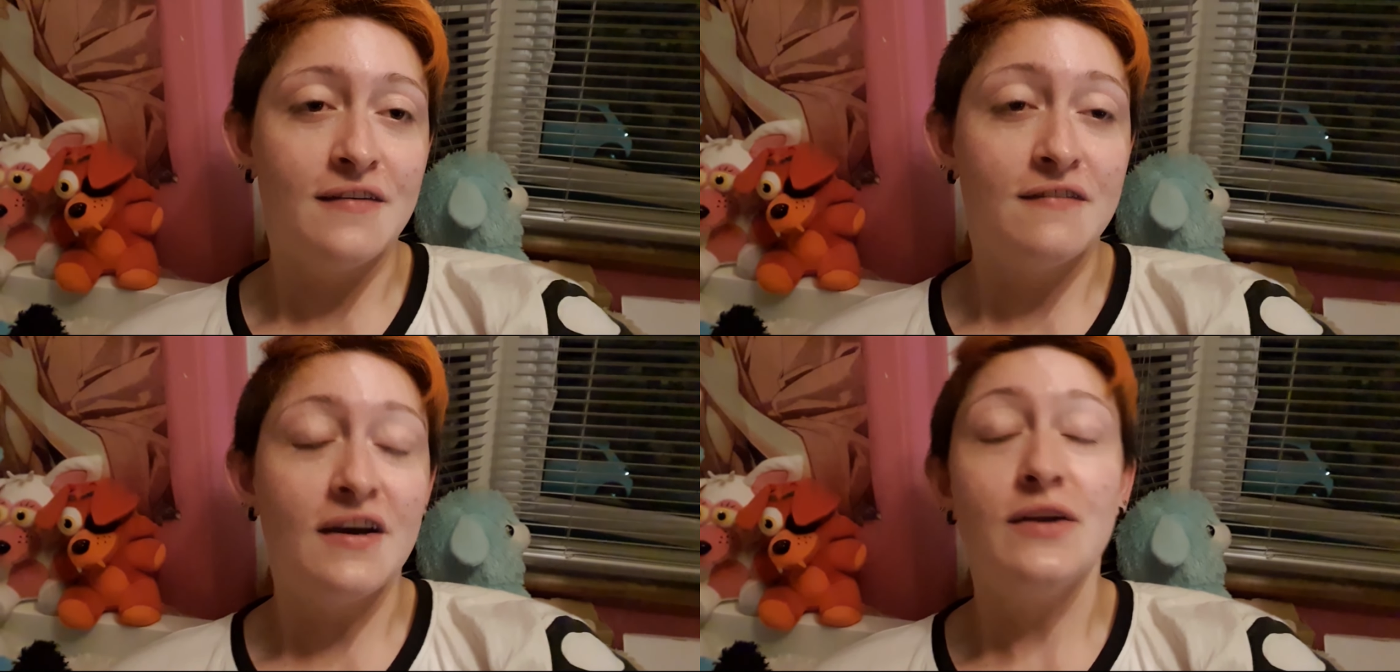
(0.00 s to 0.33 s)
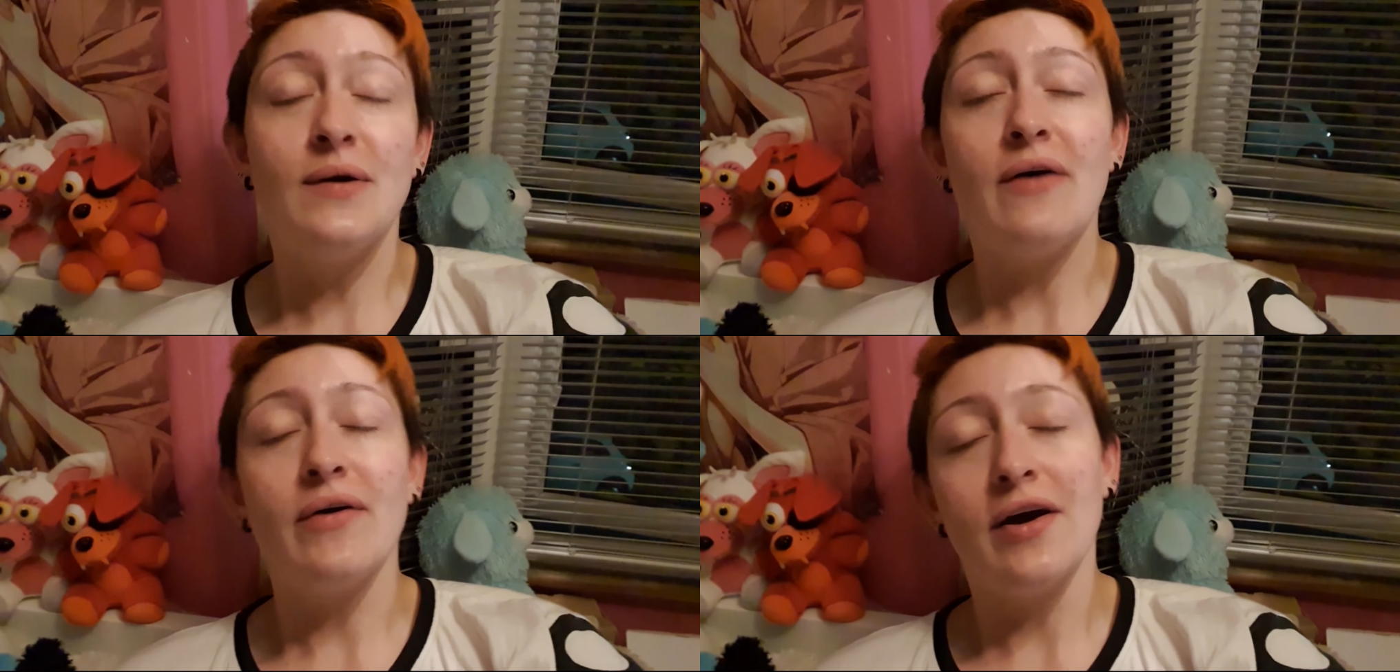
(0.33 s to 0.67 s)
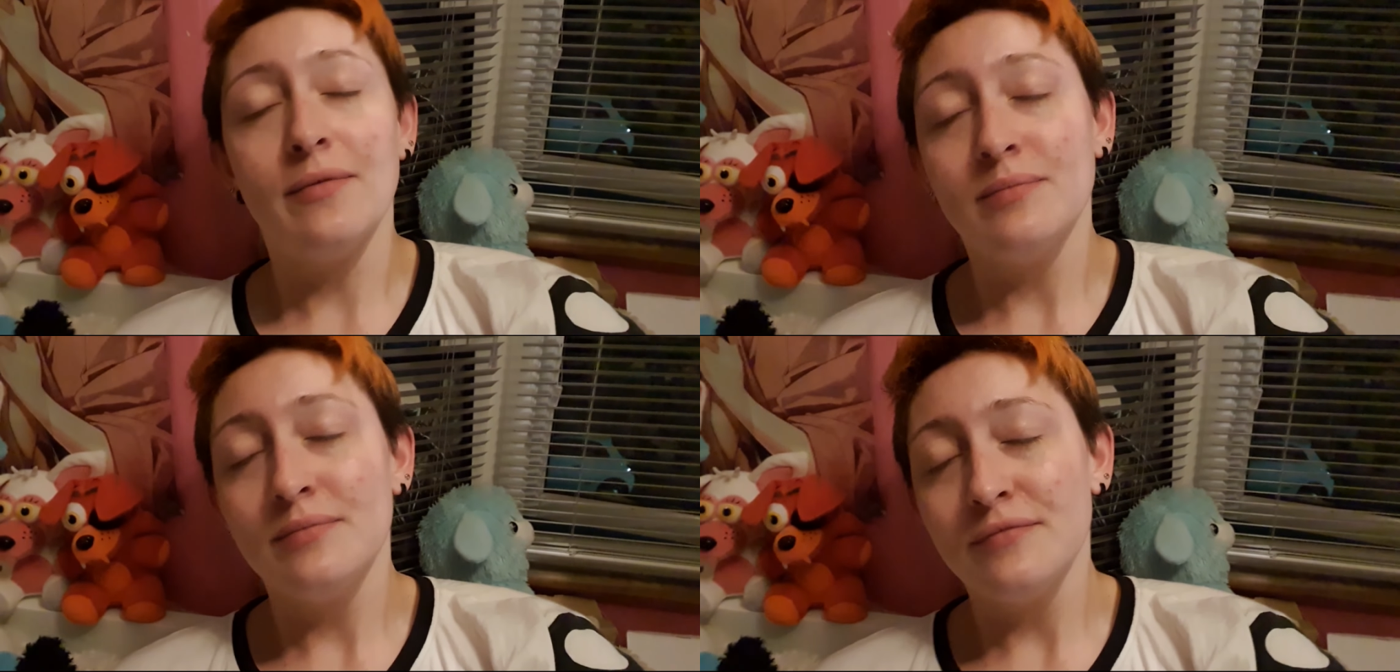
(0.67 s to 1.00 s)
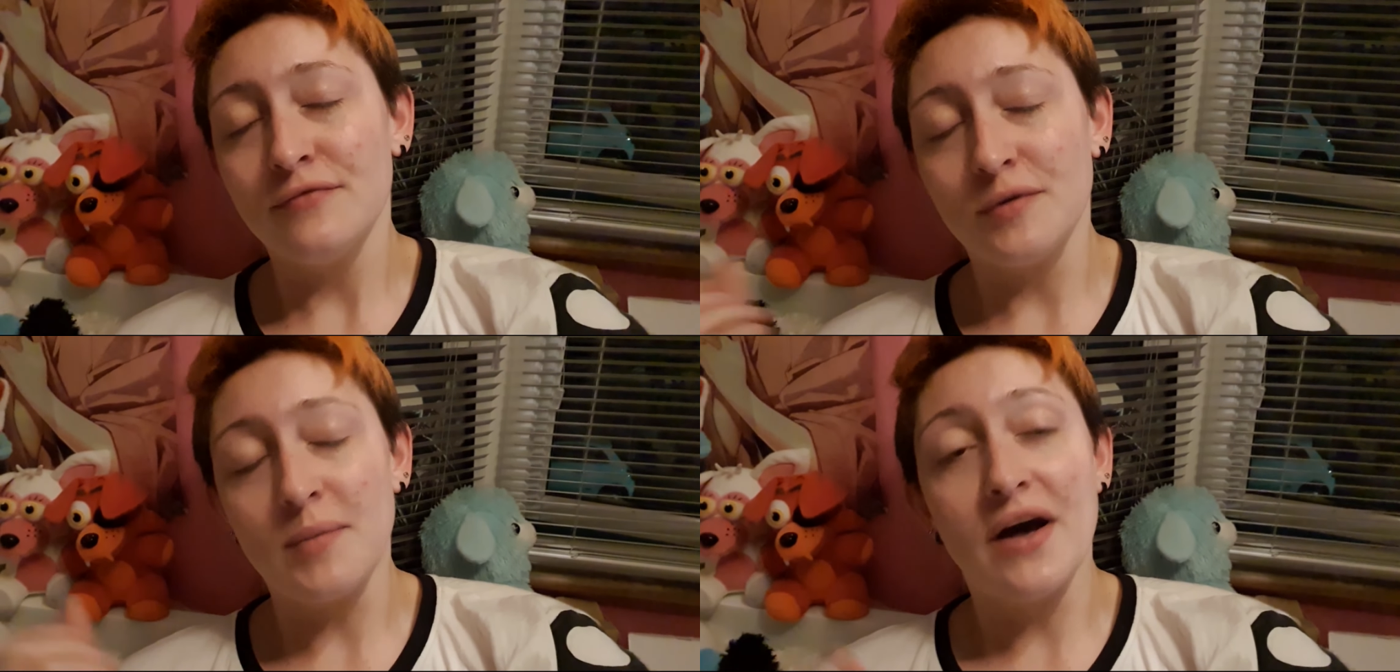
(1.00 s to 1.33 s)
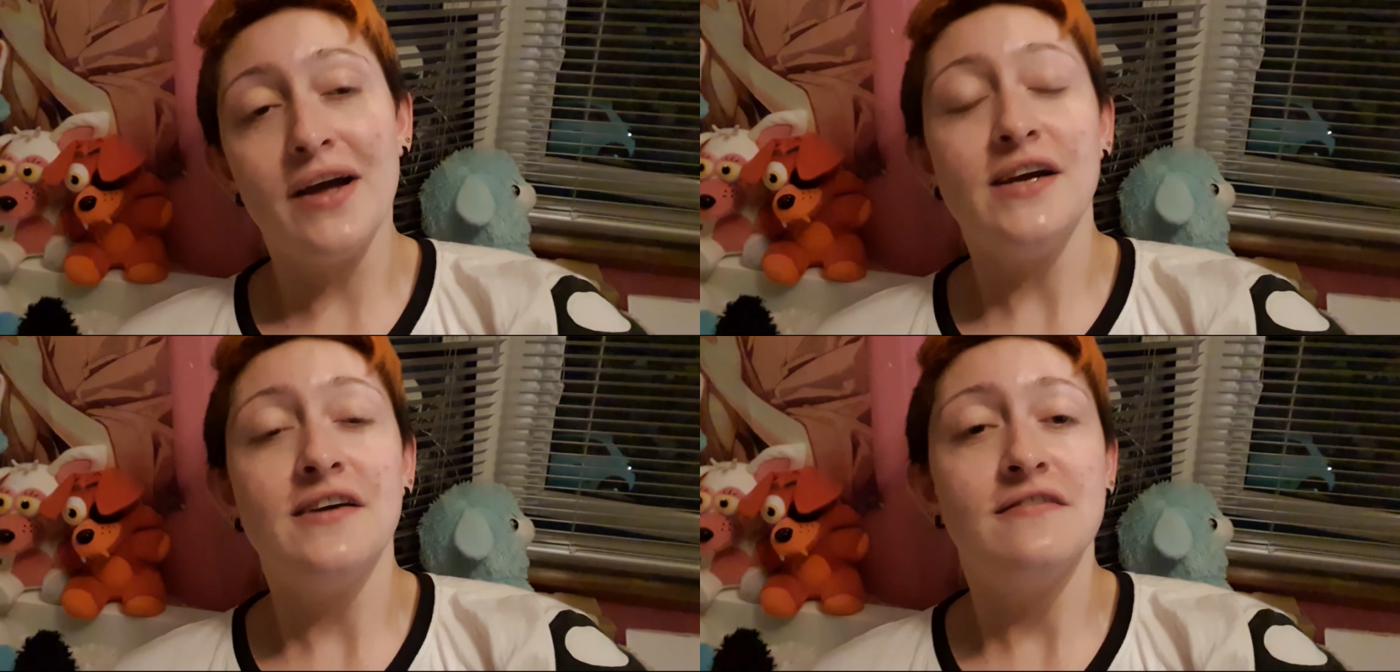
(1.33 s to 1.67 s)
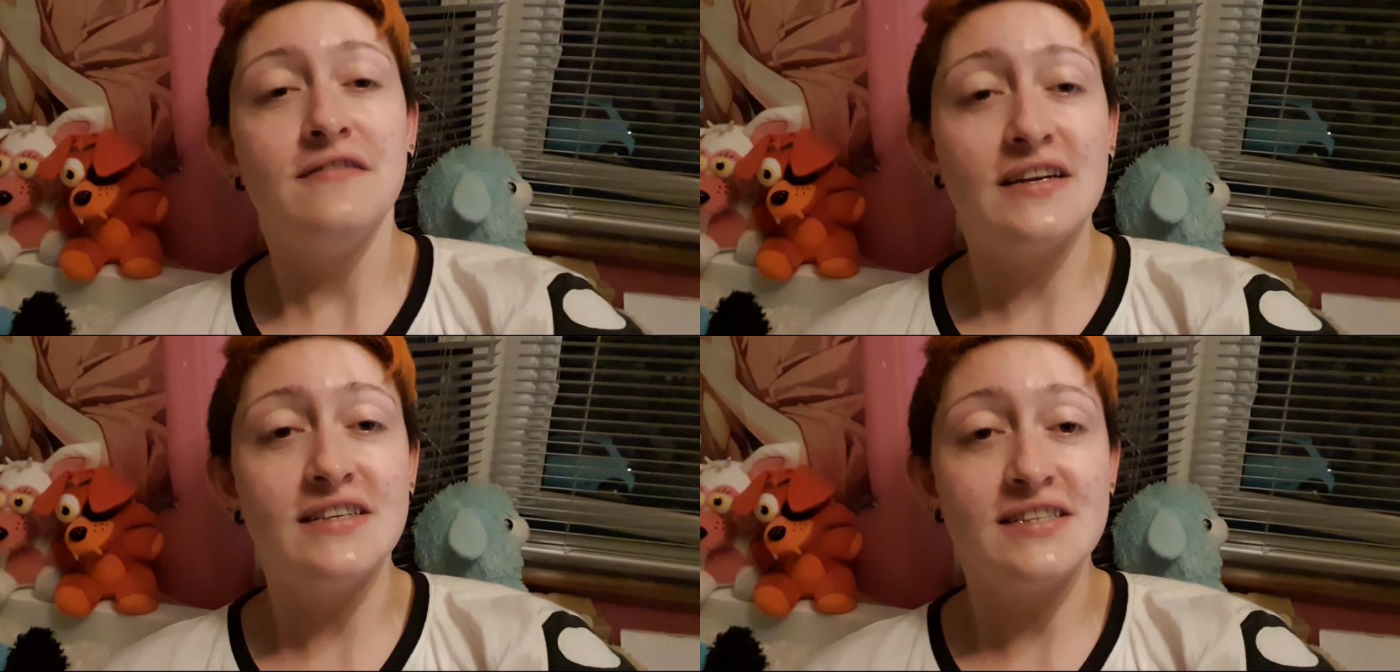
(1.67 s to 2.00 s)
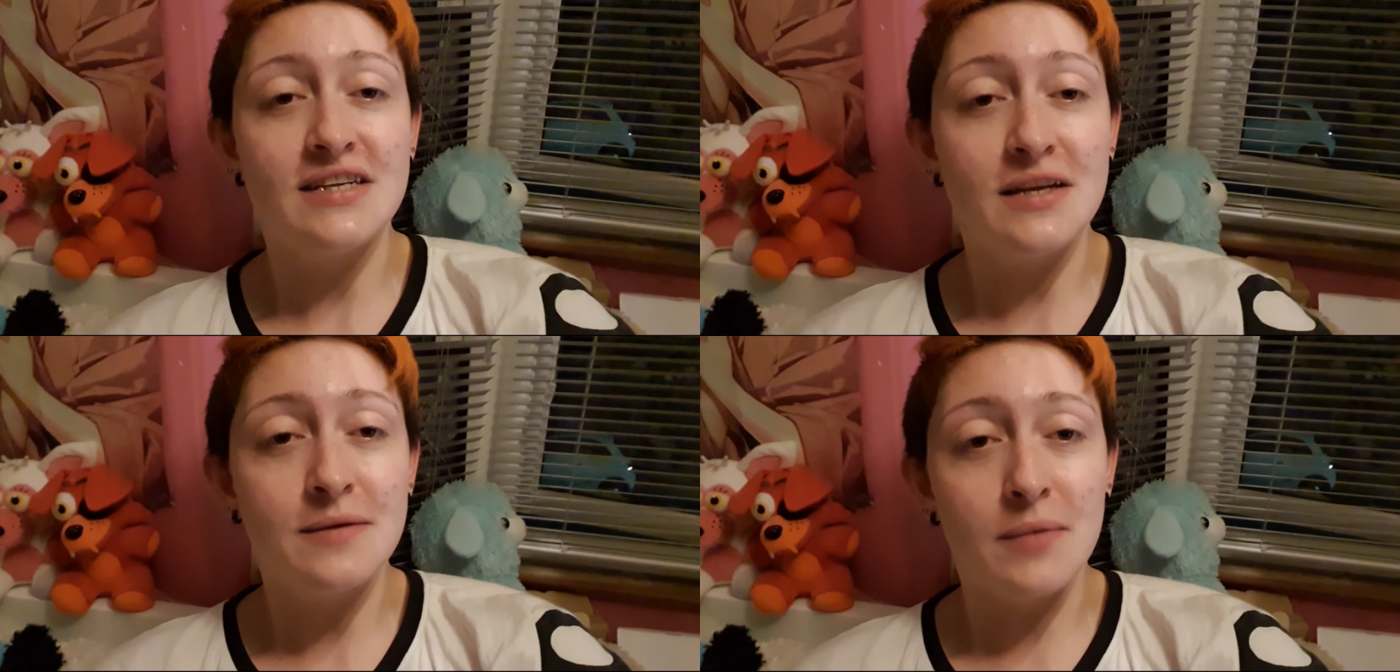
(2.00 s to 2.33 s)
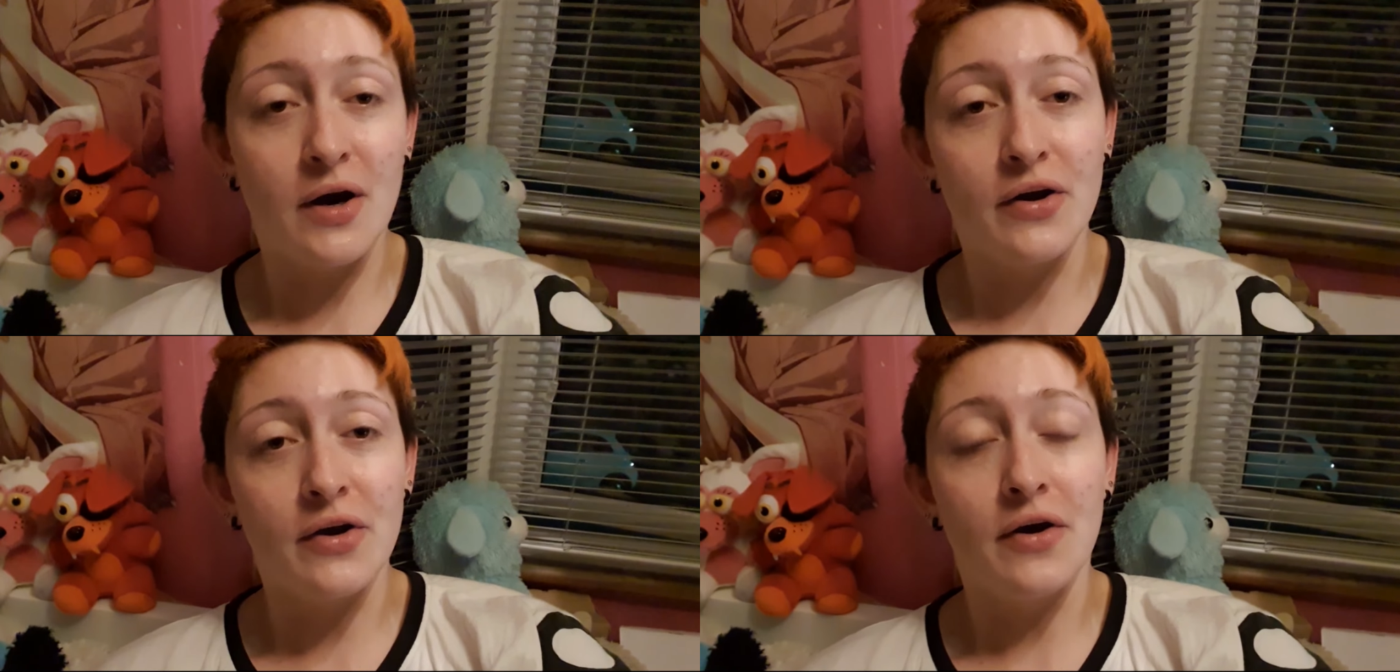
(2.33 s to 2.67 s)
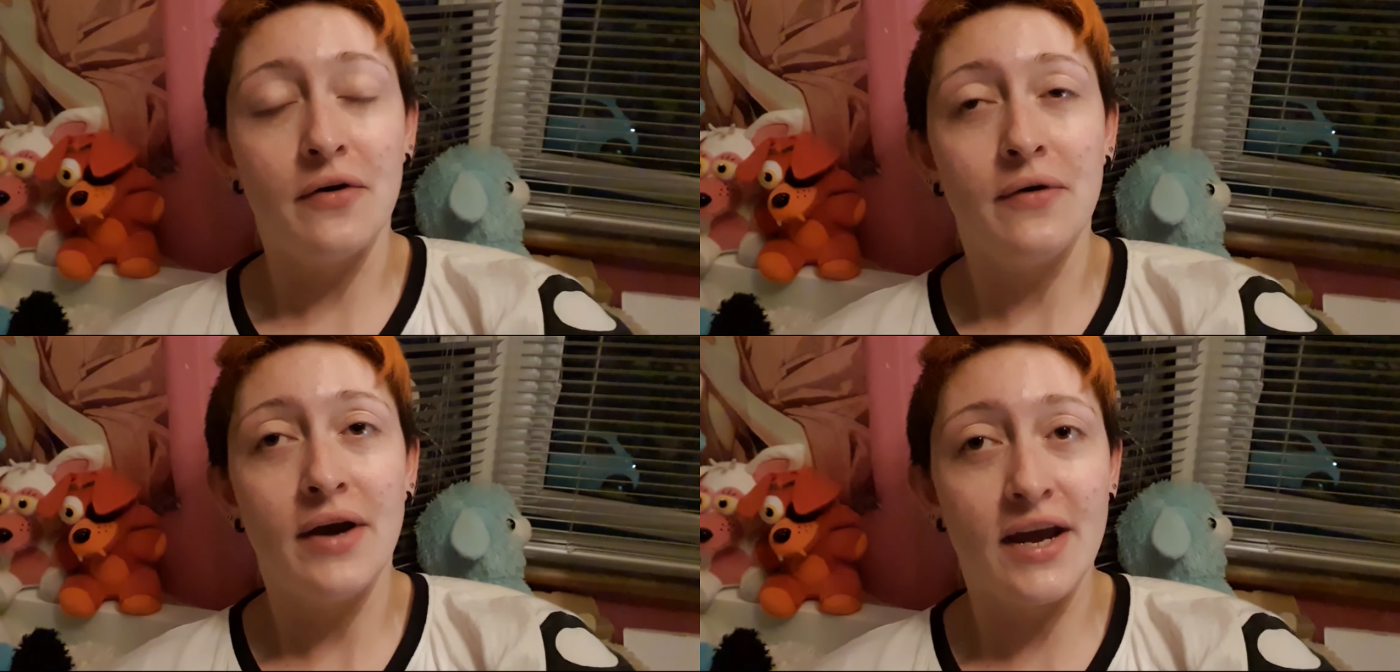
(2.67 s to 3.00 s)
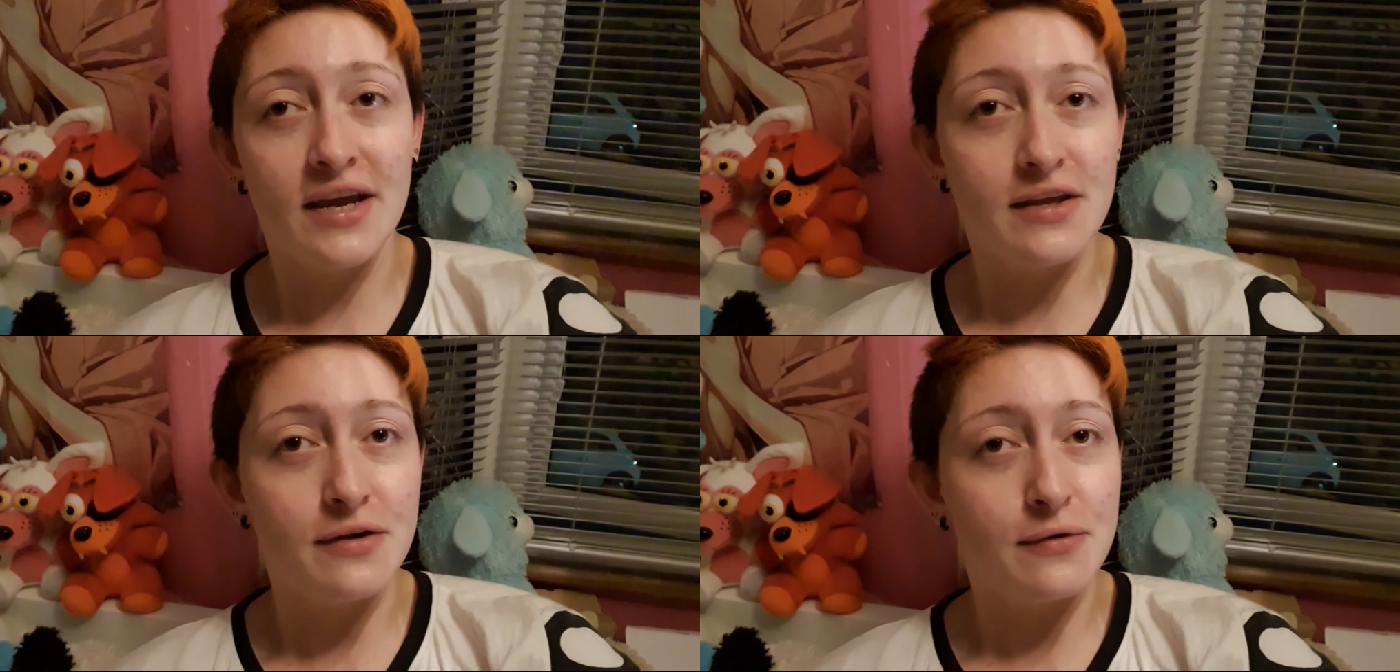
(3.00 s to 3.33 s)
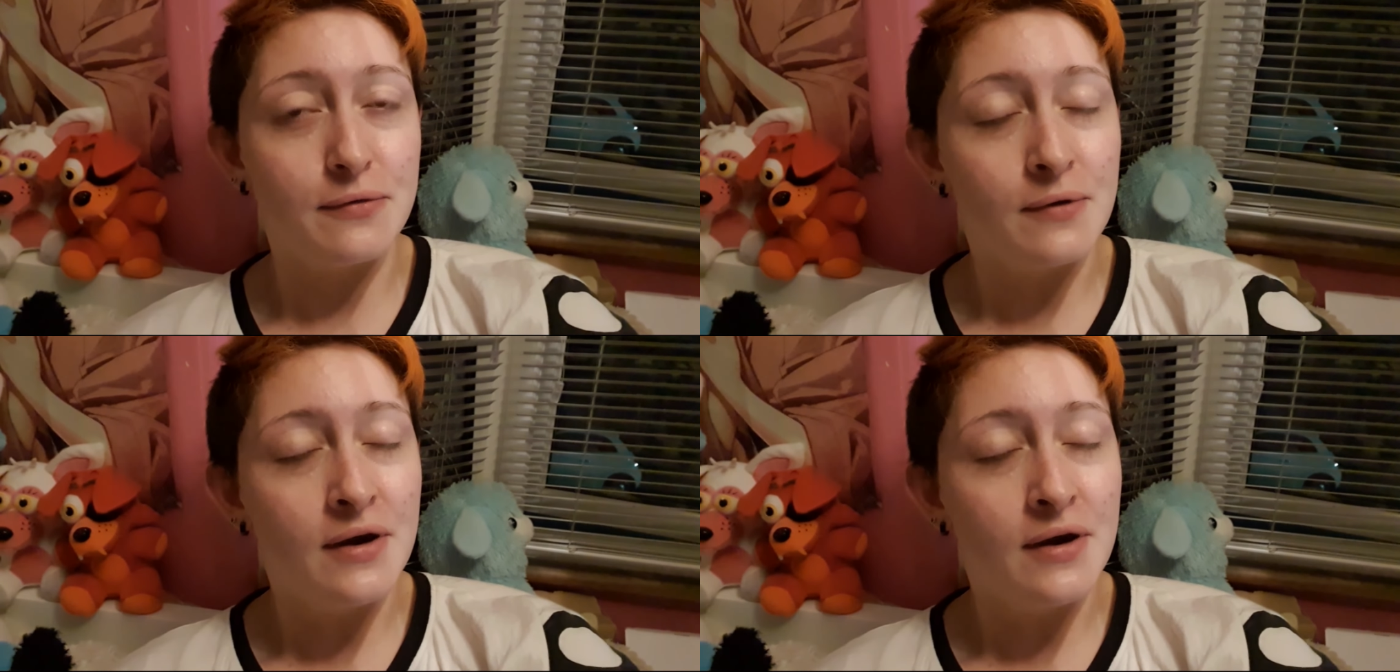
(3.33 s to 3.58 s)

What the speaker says: final outcome for my fantasy Bakugou AU.